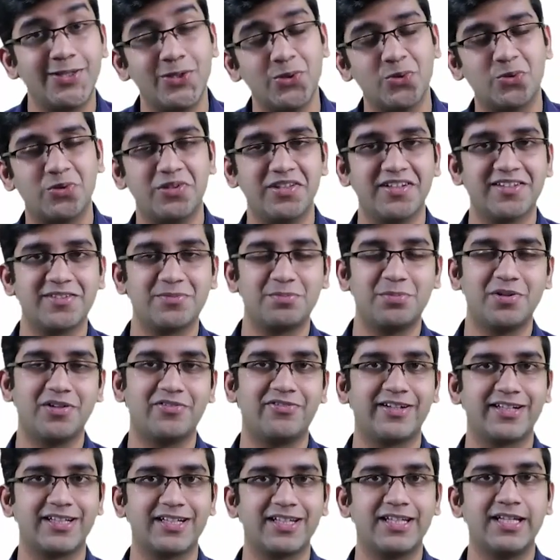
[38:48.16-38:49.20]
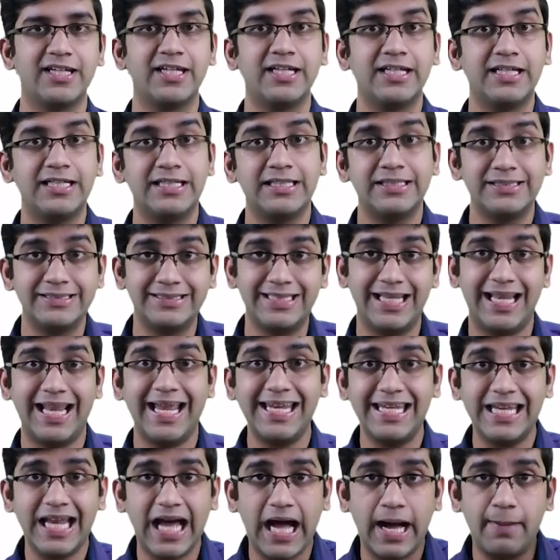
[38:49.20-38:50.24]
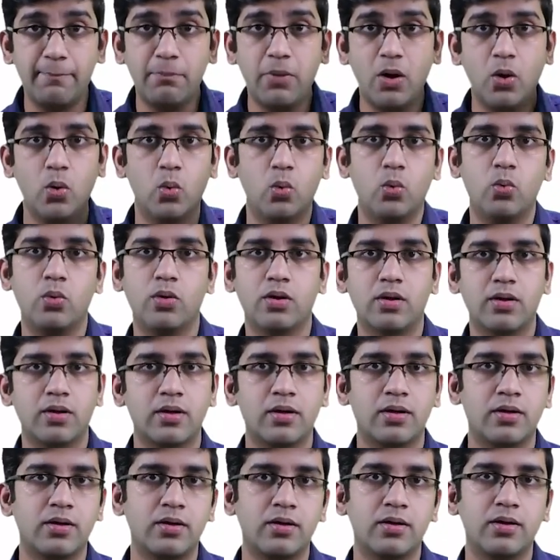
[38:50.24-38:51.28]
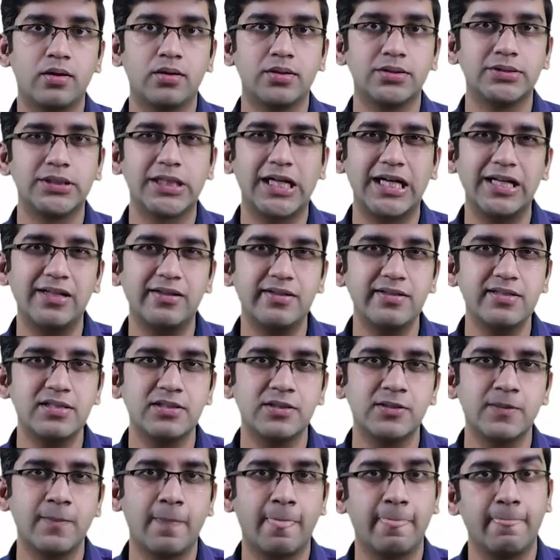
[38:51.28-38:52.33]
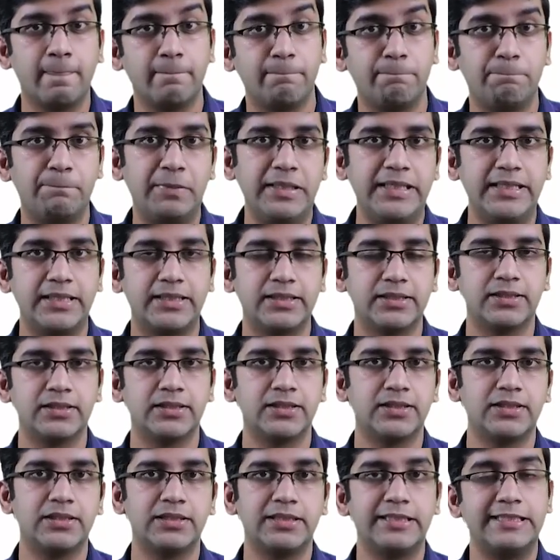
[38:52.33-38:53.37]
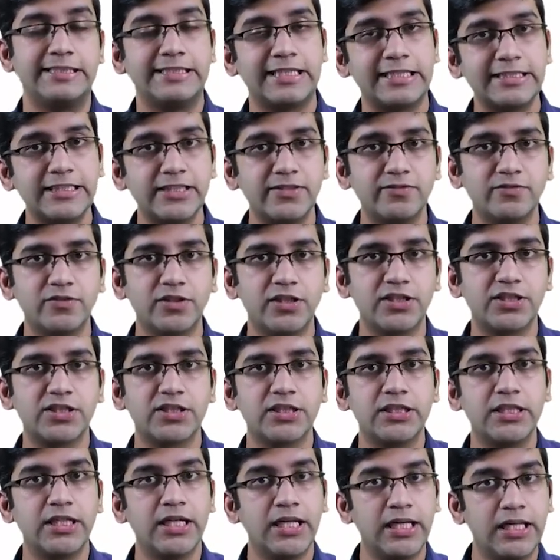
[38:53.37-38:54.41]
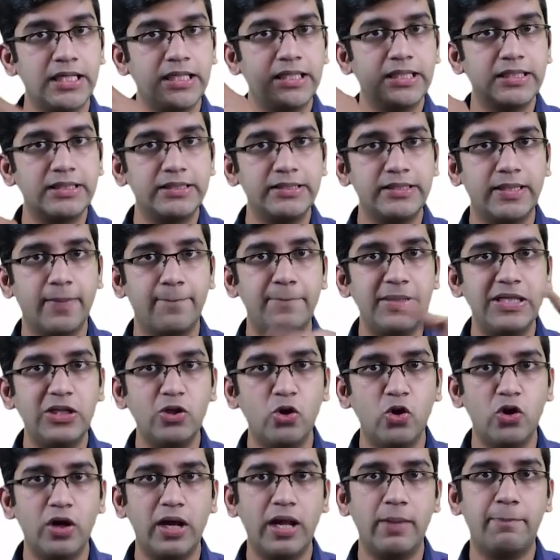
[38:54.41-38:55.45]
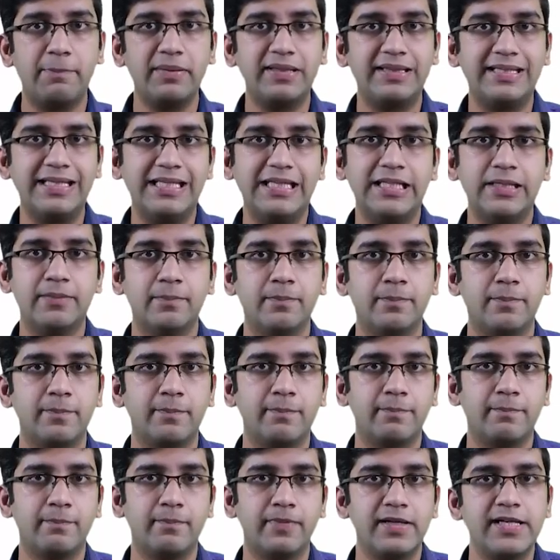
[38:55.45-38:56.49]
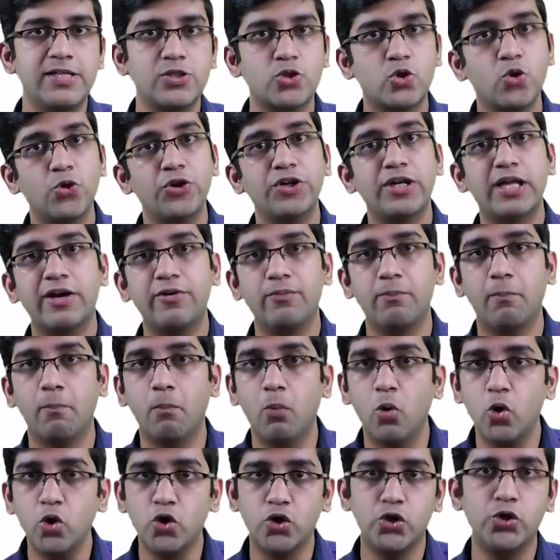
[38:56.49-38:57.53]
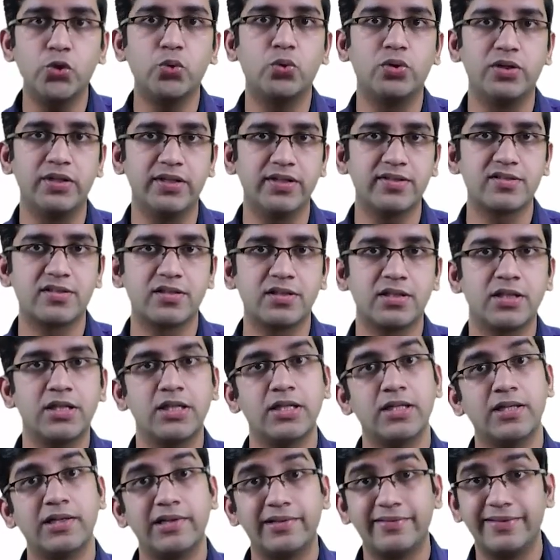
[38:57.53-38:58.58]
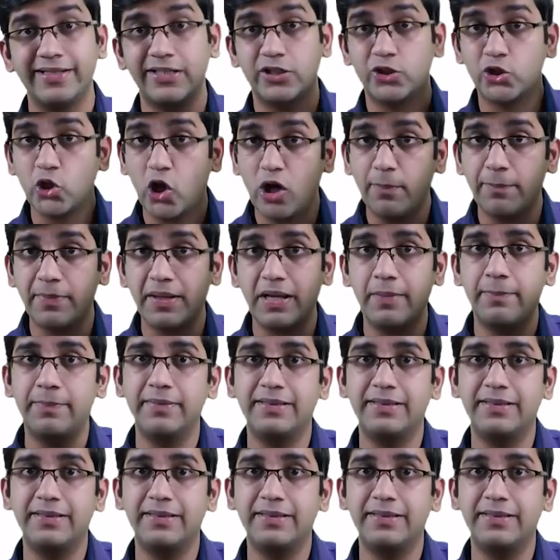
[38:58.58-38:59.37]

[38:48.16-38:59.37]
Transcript: nucleus, perfect. The line above, the color is pink. In other words, the below epithelium is going to have more nucleus. The top